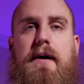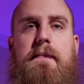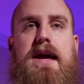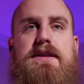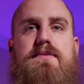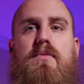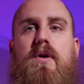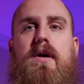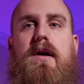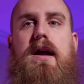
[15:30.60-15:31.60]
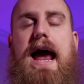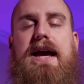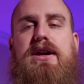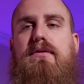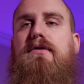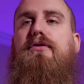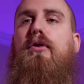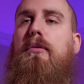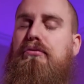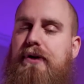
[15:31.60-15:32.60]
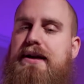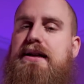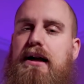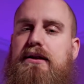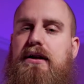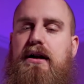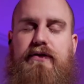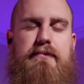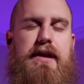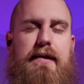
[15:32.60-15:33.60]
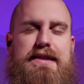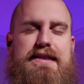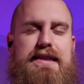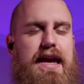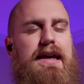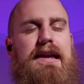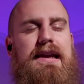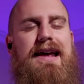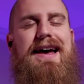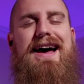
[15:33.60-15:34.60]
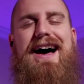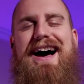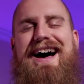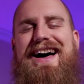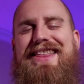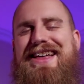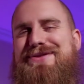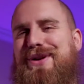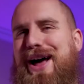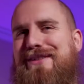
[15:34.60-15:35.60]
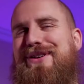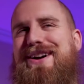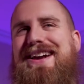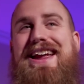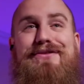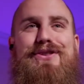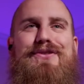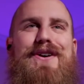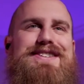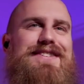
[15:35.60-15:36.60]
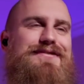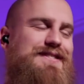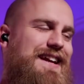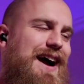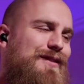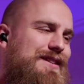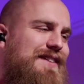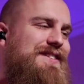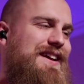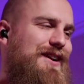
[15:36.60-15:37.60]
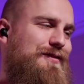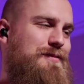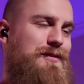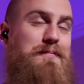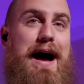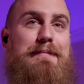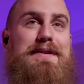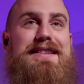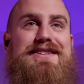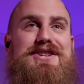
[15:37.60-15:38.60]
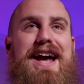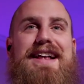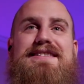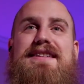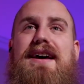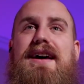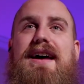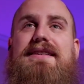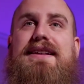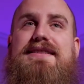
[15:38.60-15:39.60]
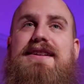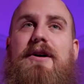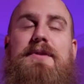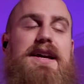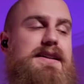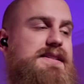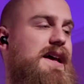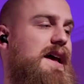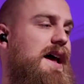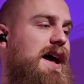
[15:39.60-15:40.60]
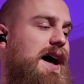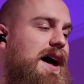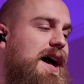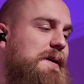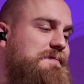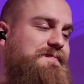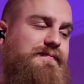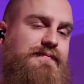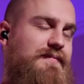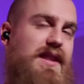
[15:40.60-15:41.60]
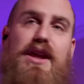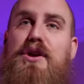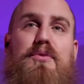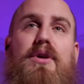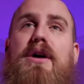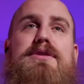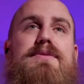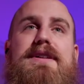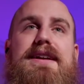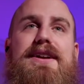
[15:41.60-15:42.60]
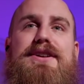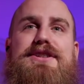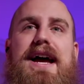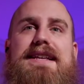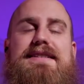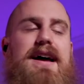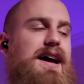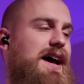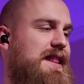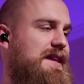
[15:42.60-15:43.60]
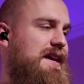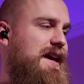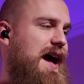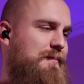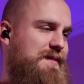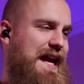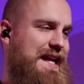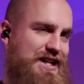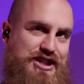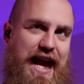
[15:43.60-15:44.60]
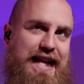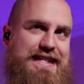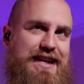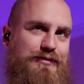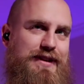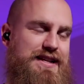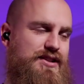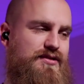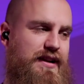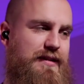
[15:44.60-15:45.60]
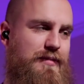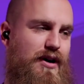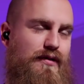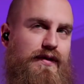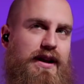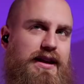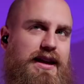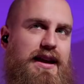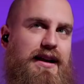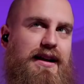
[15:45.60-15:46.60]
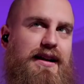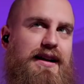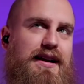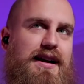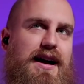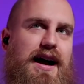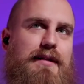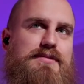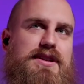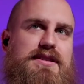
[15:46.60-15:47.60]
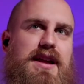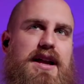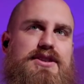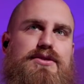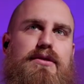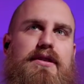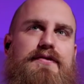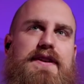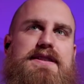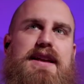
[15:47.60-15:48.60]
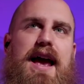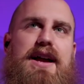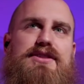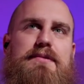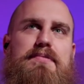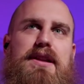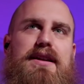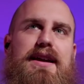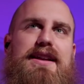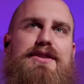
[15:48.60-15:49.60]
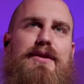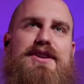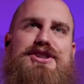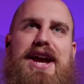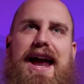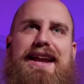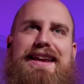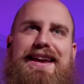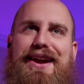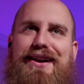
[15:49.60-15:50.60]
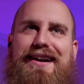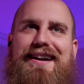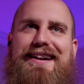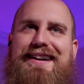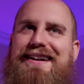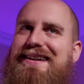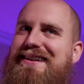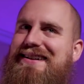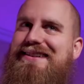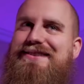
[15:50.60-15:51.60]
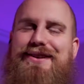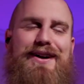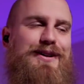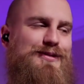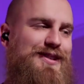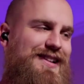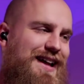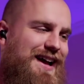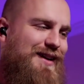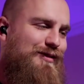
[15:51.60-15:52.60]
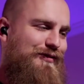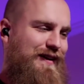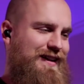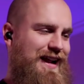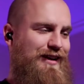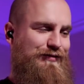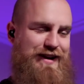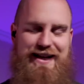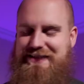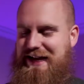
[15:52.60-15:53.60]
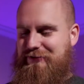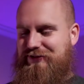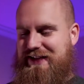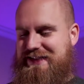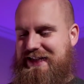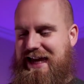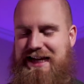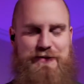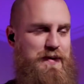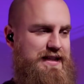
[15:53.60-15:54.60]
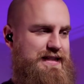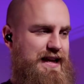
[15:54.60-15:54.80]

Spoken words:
It's more accurate for print color, if I'm not mistaken. That's what I've heard. If you've heard differently, I would love to hear from you. Pop into the chats and let us know, because we're always willing to hear your chats. I think I'm getting chats in Restream over here. I'm just not sure if it's actually plugging into our chat here. So we'll figure that out for next time if that's the case. But